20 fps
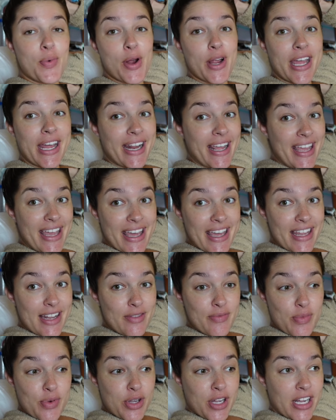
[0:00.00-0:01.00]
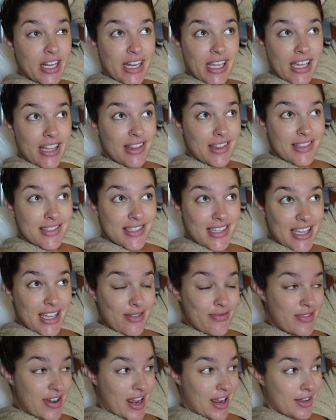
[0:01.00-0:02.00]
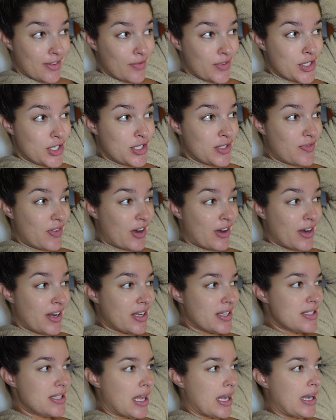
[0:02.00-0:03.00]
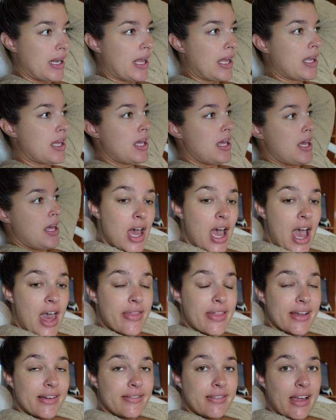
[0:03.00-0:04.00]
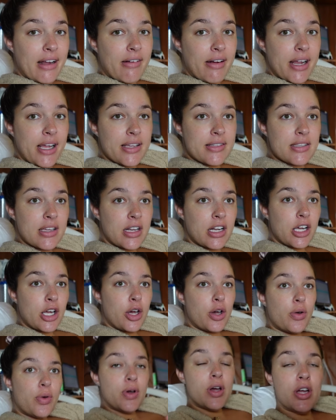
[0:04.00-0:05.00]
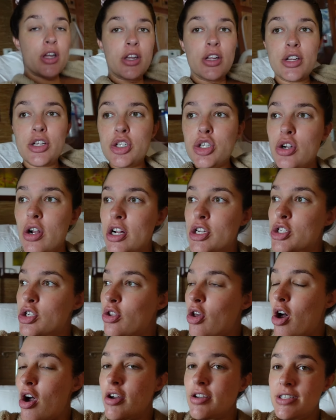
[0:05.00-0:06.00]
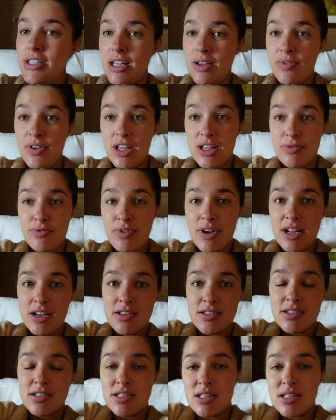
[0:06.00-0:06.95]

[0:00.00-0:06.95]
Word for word: we're getting it and we're getting it this evening, which is very exciting. I think Larry is gonna go trudge along, see if he can find us a